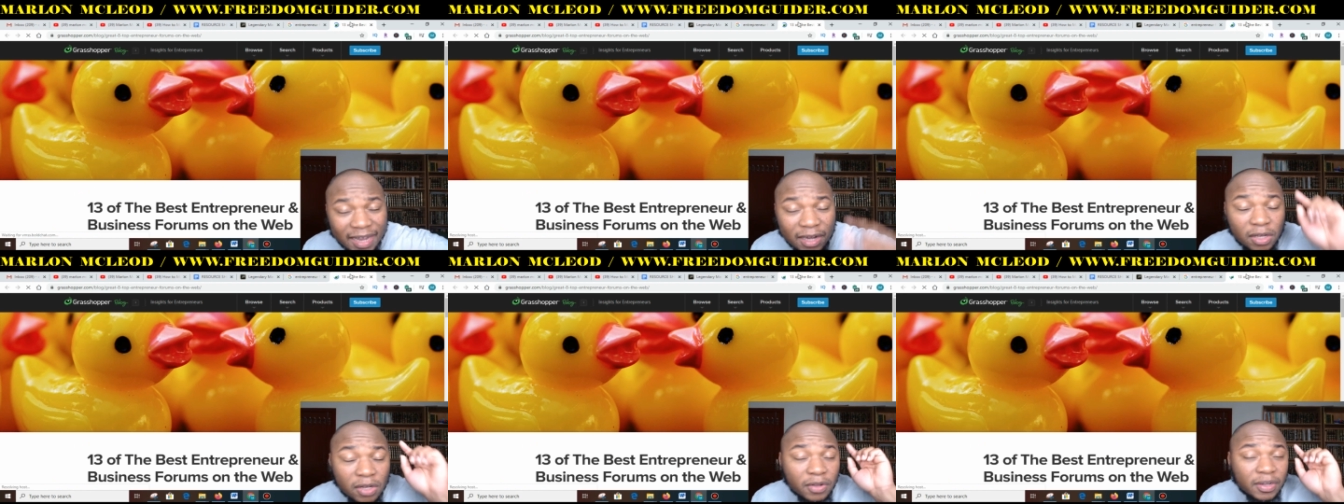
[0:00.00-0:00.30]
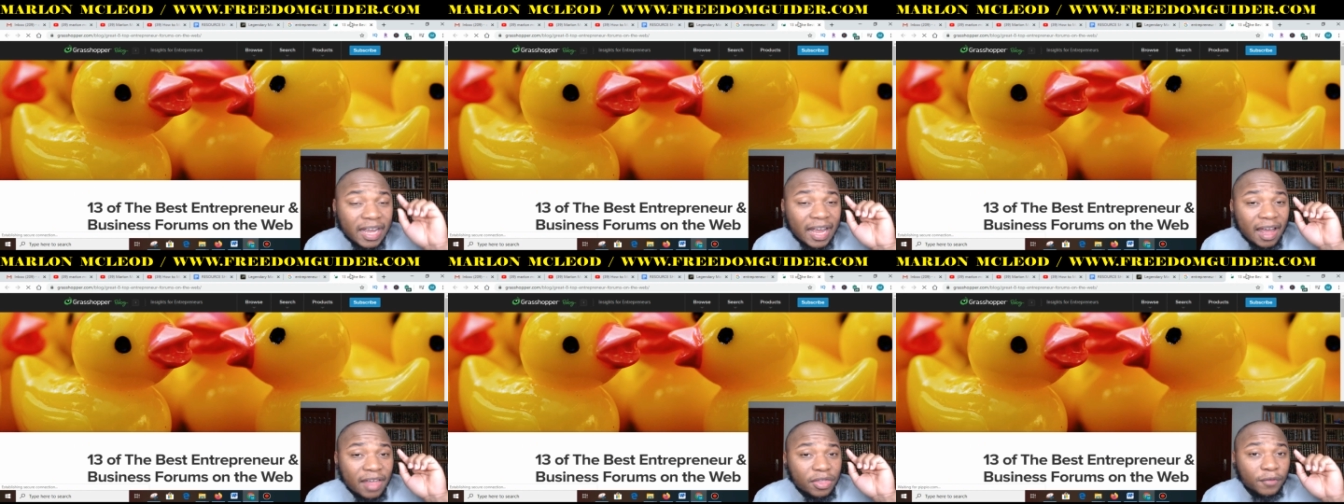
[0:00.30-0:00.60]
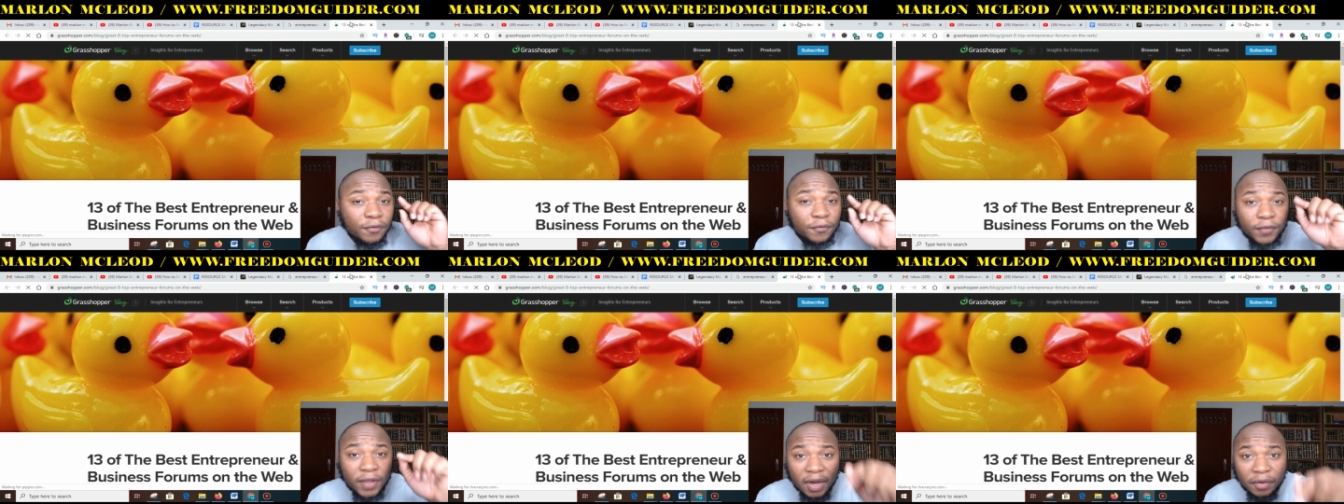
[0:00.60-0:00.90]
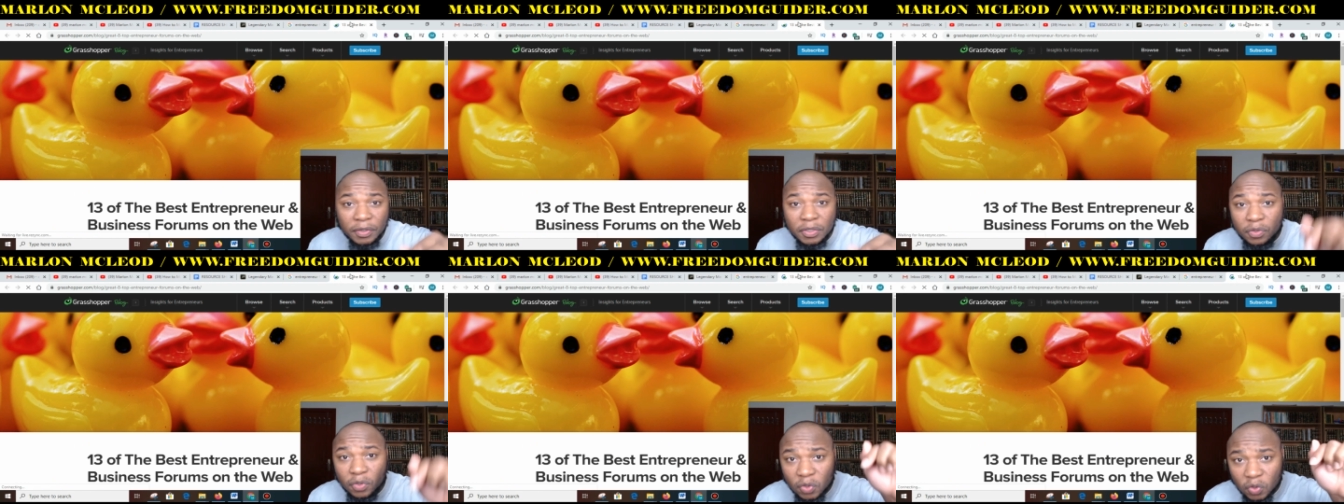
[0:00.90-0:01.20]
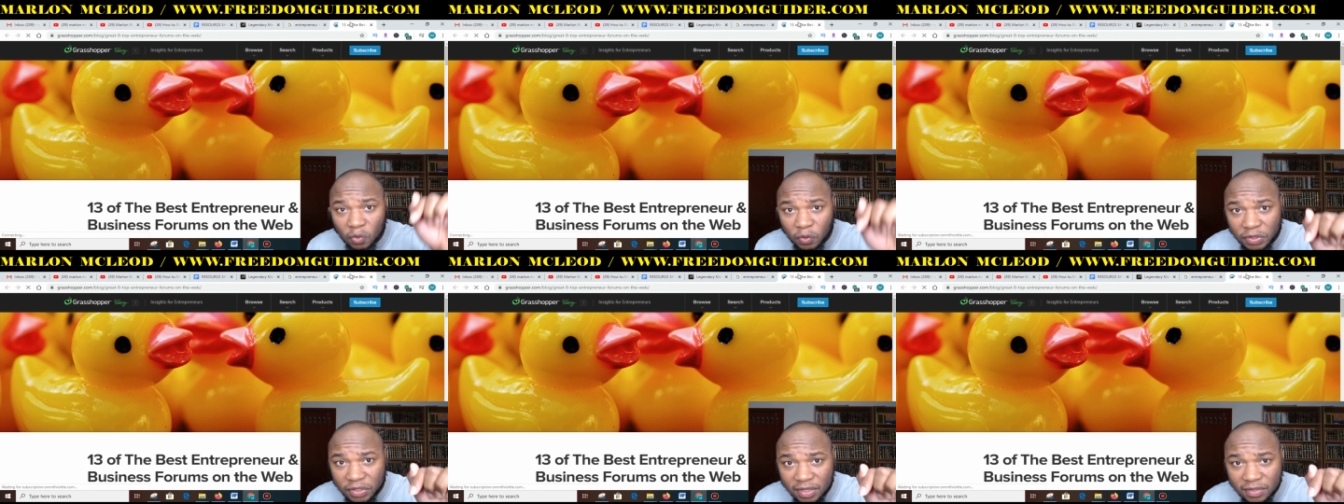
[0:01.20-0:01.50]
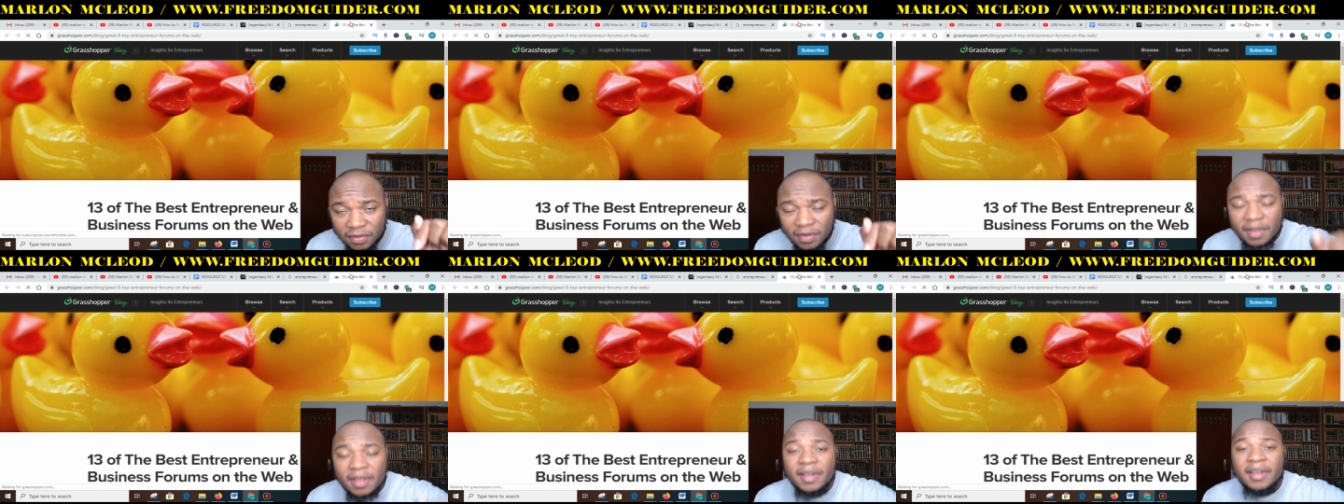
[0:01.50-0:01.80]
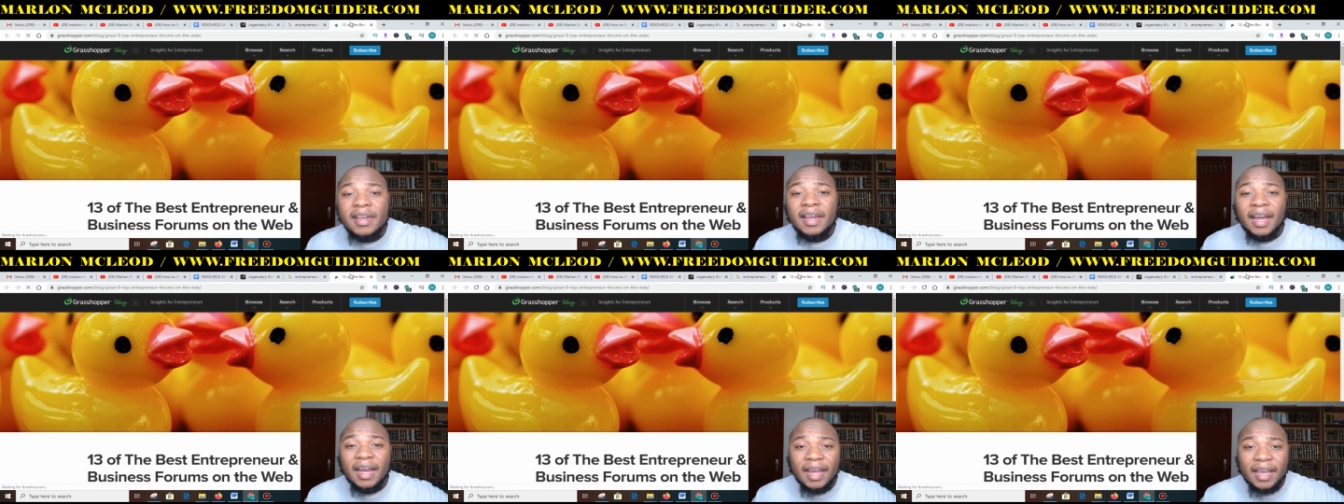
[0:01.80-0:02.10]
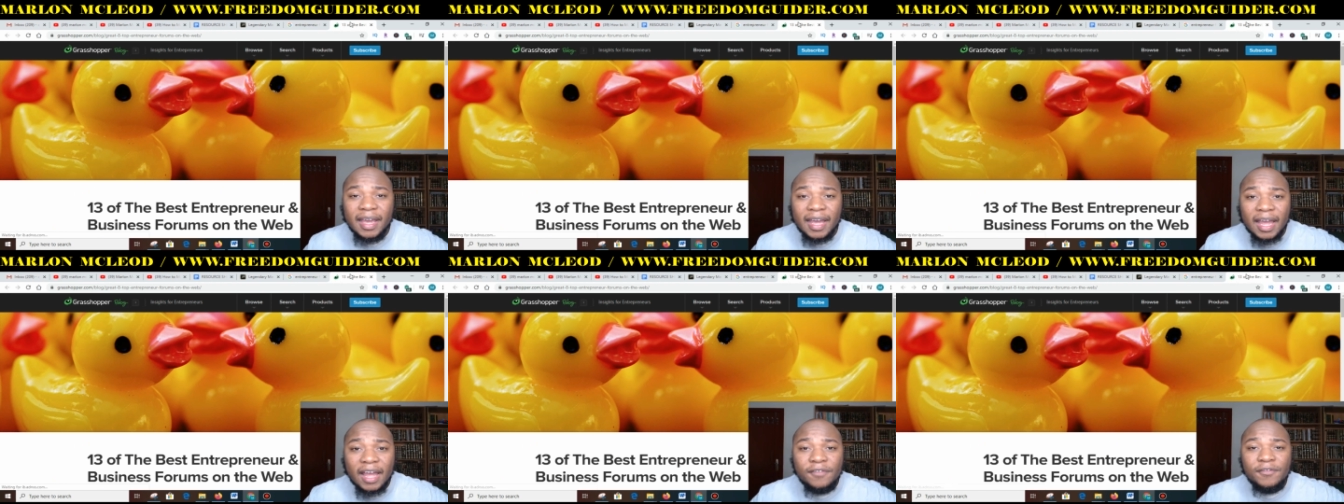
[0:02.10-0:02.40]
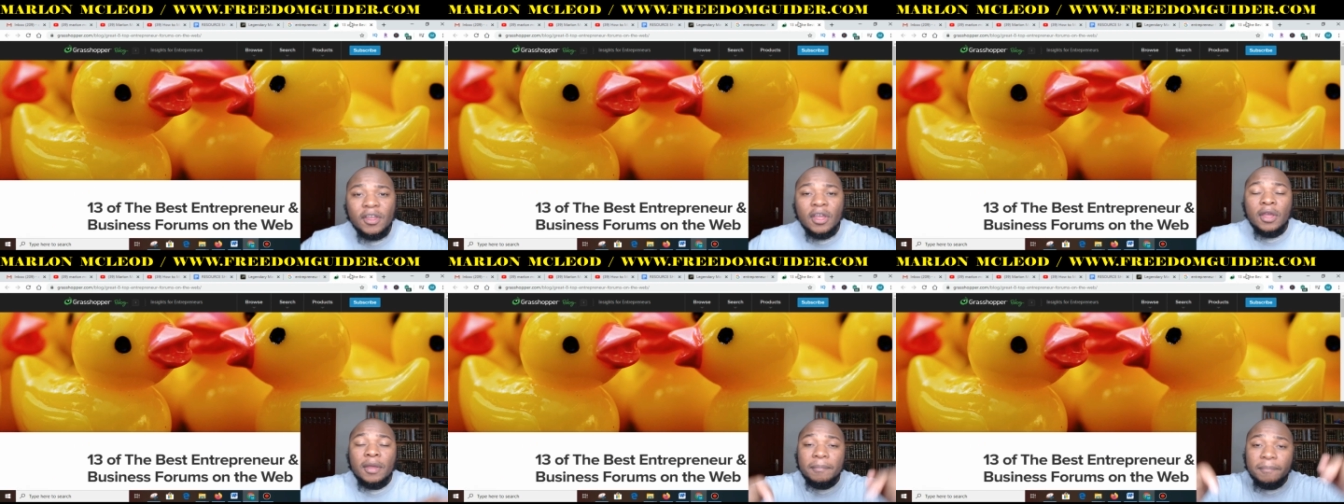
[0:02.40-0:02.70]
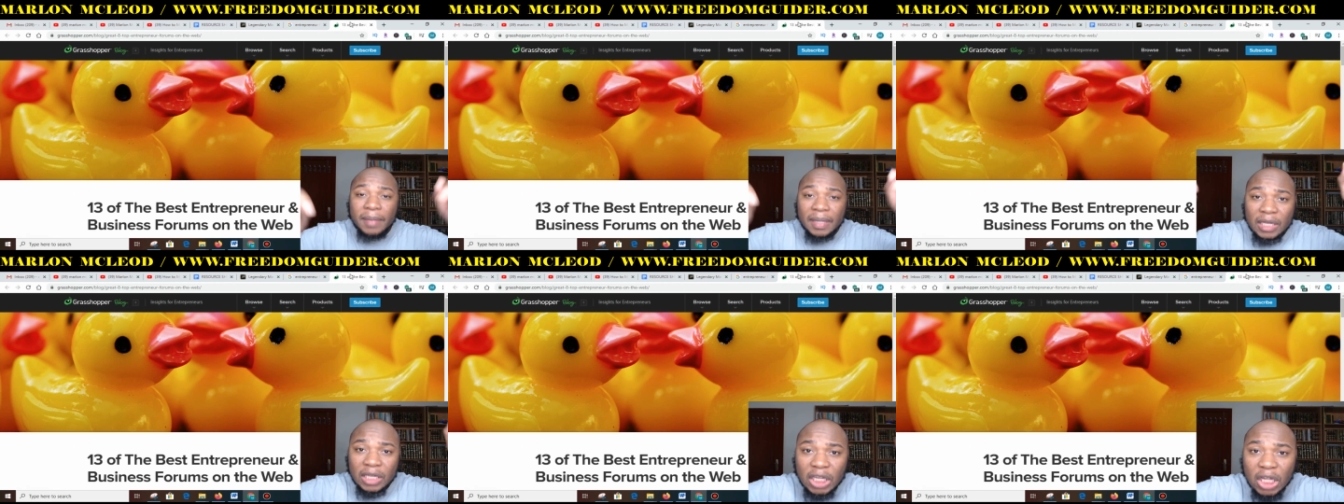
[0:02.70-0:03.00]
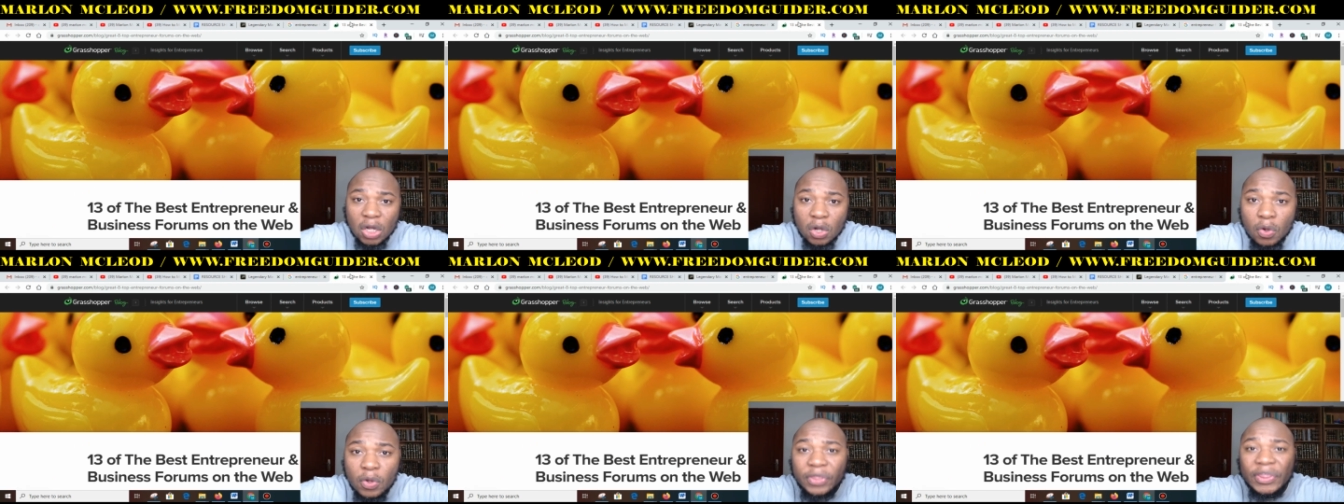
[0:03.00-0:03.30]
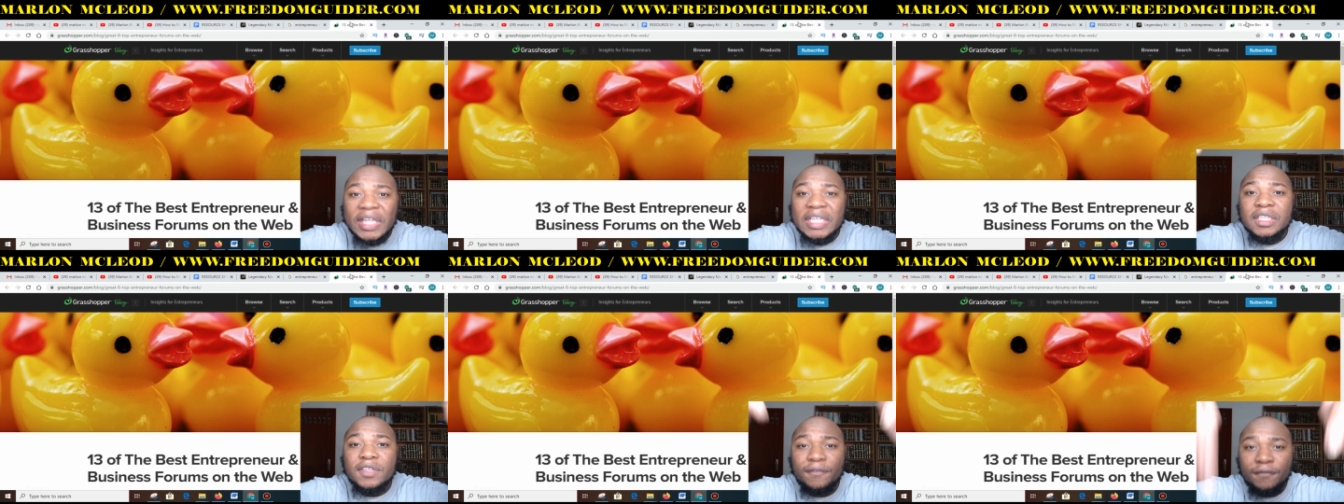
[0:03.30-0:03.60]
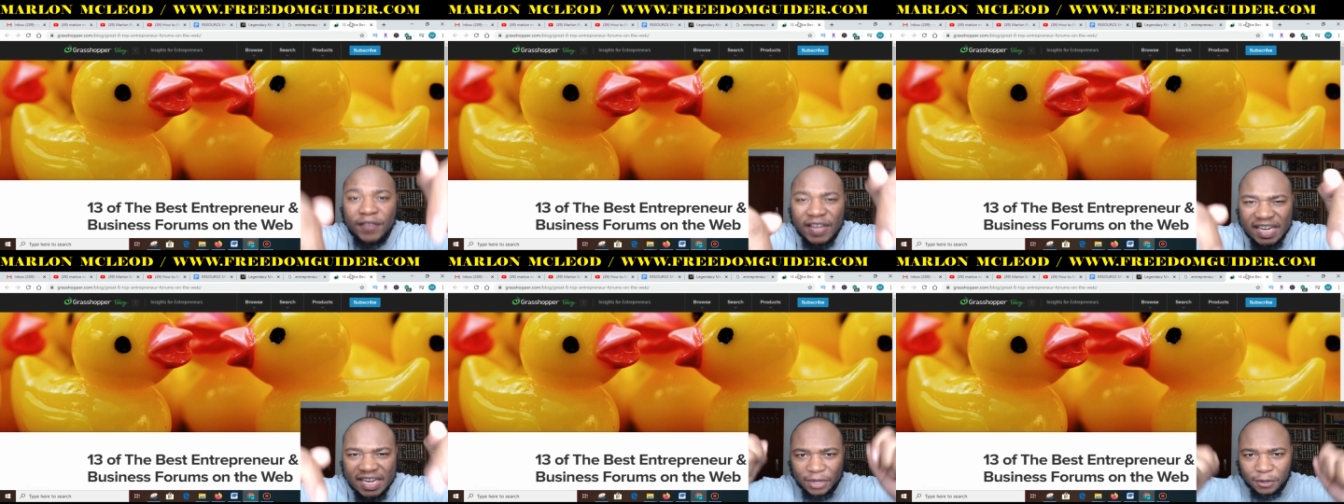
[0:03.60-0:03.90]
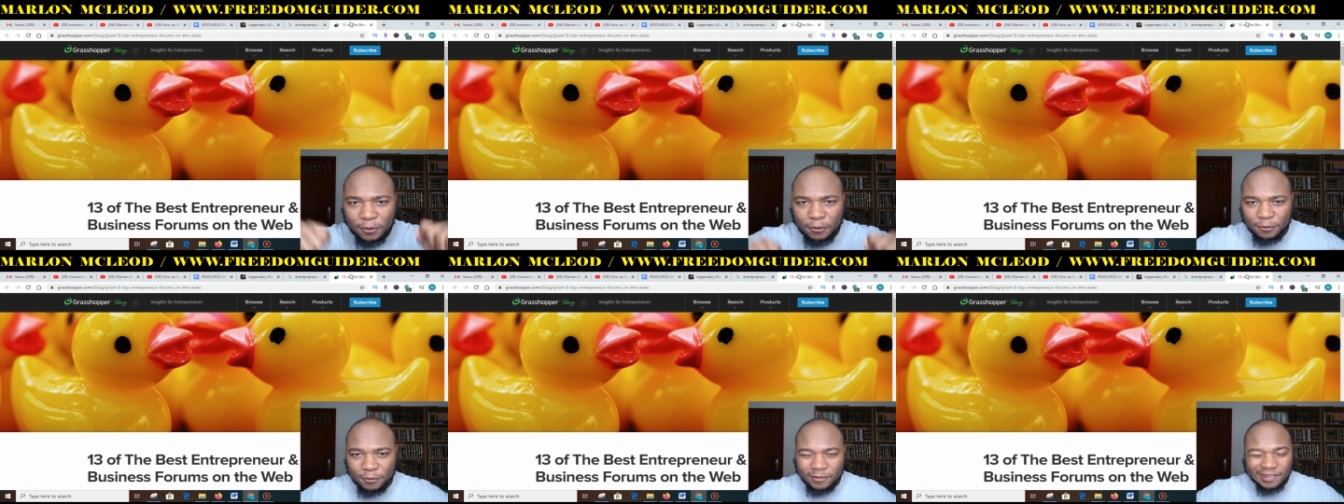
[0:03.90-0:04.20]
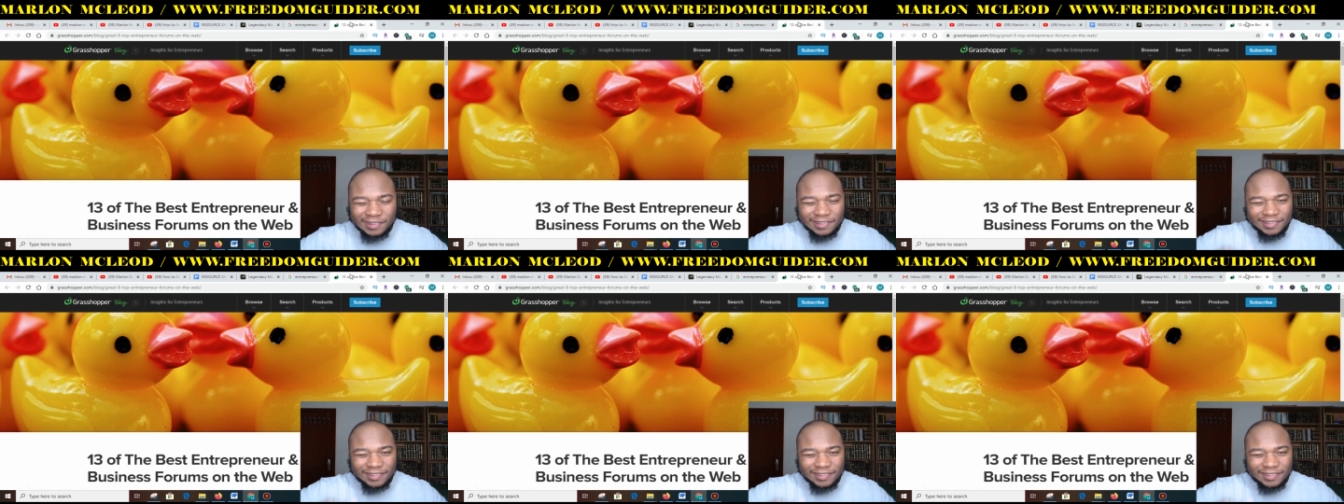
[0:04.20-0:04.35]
and look at the various resources I have below this video.